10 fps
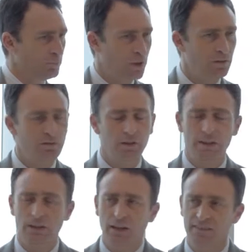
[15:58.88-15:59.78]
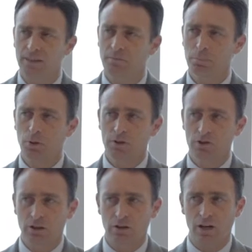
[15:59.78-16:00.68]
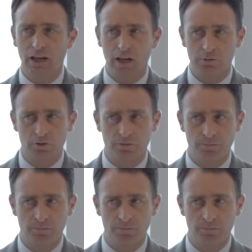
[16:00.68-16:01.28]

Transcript: probably at some point in our lives,